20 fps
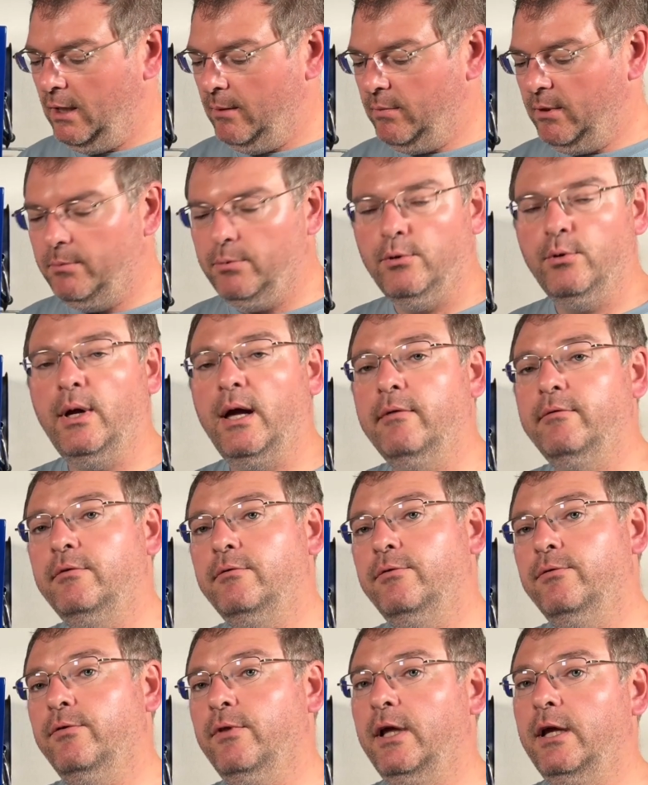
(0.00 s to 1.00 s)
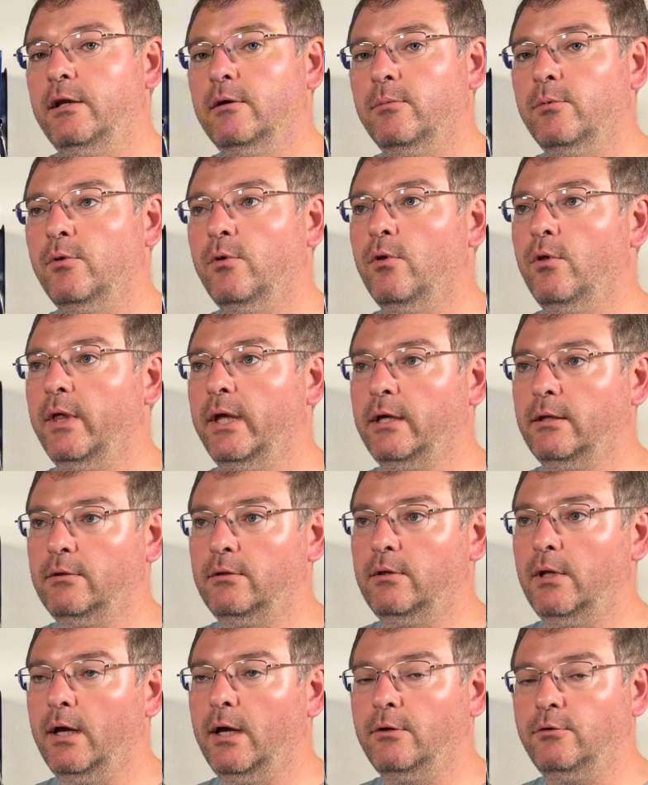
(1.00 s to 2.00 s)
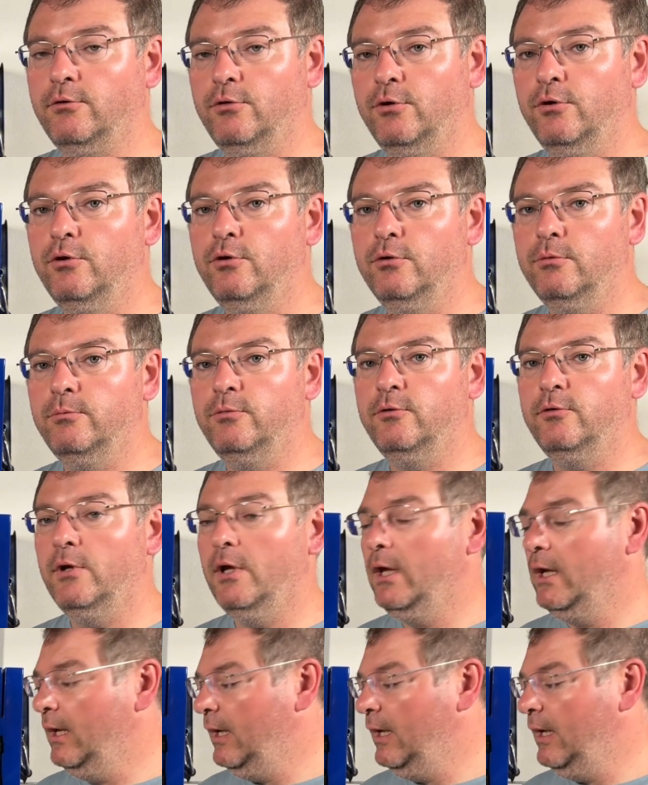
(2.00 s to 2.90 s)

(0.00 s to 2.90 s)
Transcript: people who have inflatable tubes,